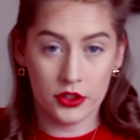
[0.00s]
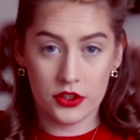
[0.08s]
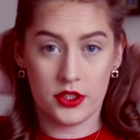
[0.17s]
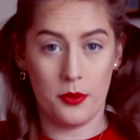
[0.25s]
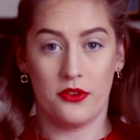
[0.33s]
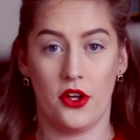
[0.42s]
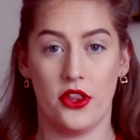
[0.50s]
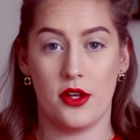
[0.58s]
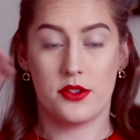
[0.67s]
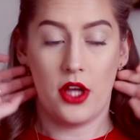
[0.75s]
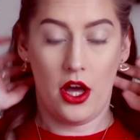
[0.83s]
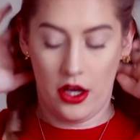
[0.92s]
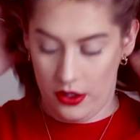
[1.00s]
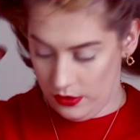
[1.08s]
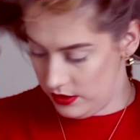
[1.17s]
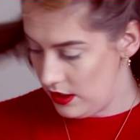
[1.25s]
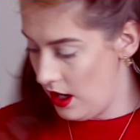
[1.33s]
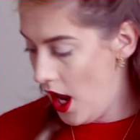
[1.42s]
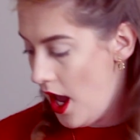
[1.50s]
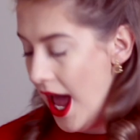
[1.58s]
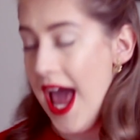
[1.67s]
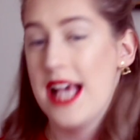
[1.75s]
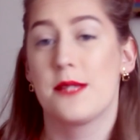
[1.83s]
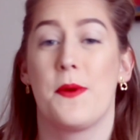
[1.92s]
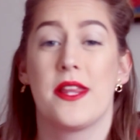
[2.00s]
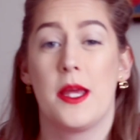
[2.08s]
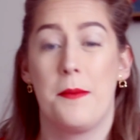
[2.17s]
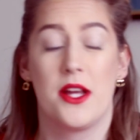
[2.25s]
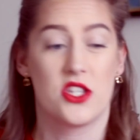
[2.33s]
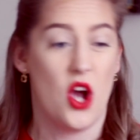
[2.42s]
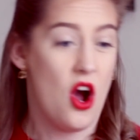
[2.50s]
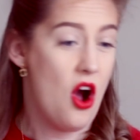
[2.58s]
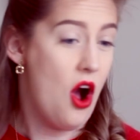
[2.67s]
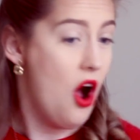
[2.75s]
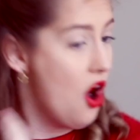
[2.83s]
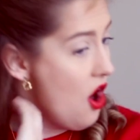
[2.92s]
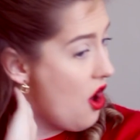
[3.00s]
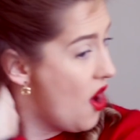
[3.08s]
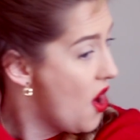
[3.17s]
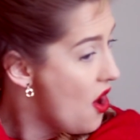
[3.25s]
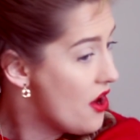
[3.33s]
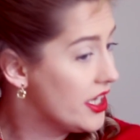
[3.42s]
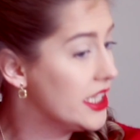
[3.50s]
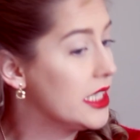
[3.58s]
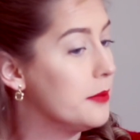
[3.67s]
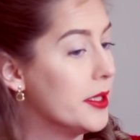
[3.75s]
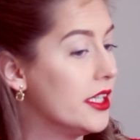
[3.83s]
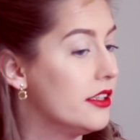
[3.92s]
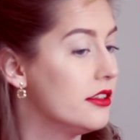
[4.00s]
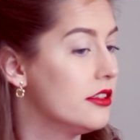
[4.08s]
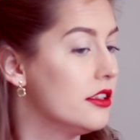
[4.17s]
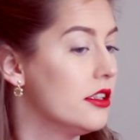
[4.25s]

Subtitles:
So we've got those curls. Hairspray them a tiny bit.